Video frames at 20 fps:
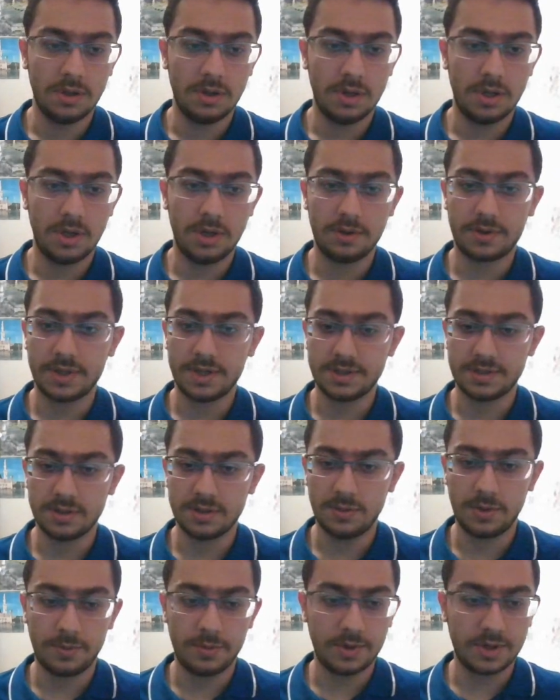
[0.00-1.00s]
Okay,
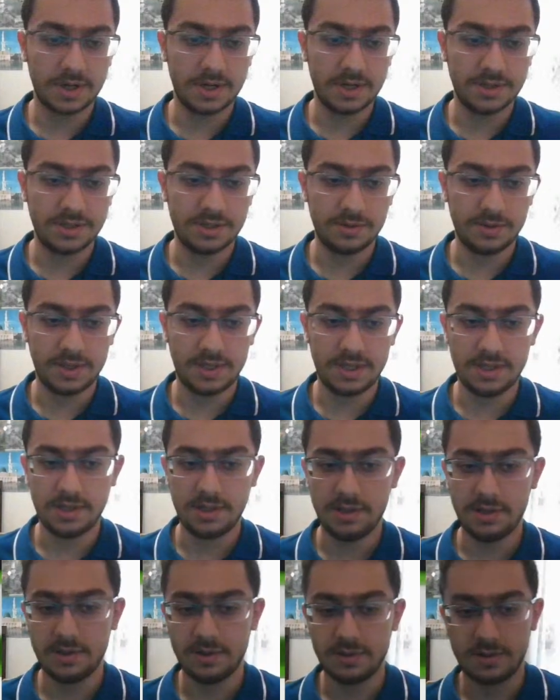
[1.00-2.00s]
so what we're gonna do
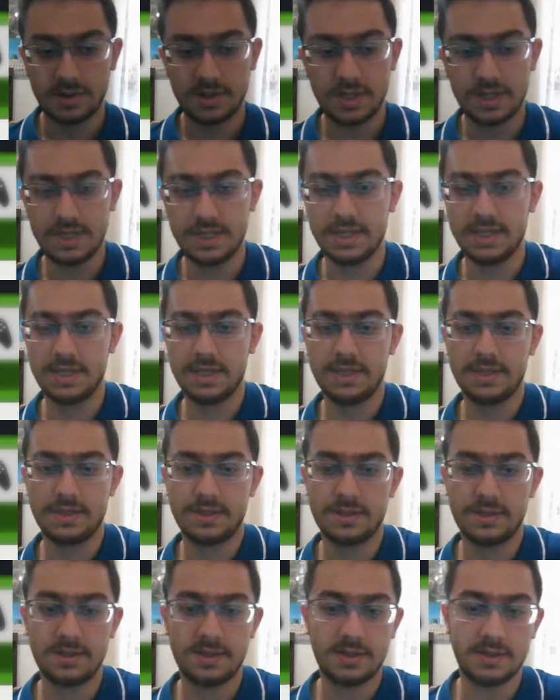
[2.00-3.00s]
here
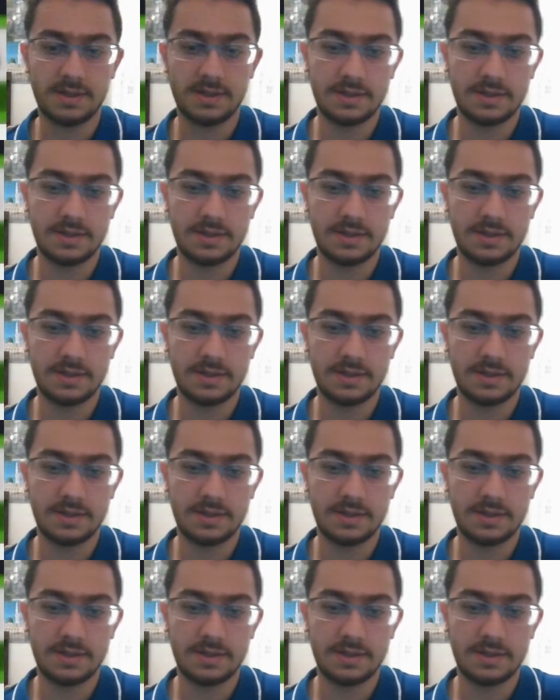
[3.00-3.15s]
is